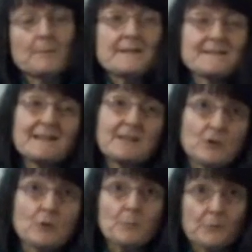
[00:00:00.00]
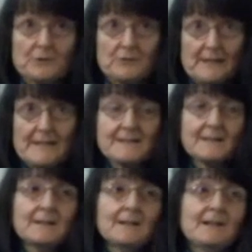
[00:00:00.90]
basically corporate greed,
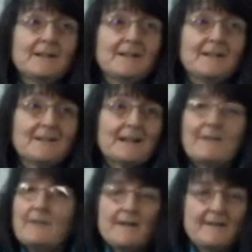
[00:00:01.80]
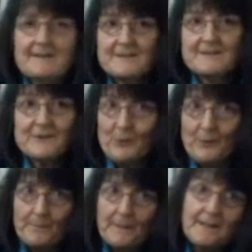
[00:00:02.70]
have anything to do
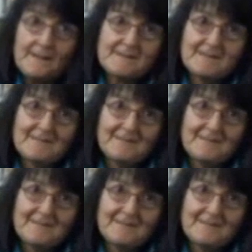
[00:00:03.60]
with peace?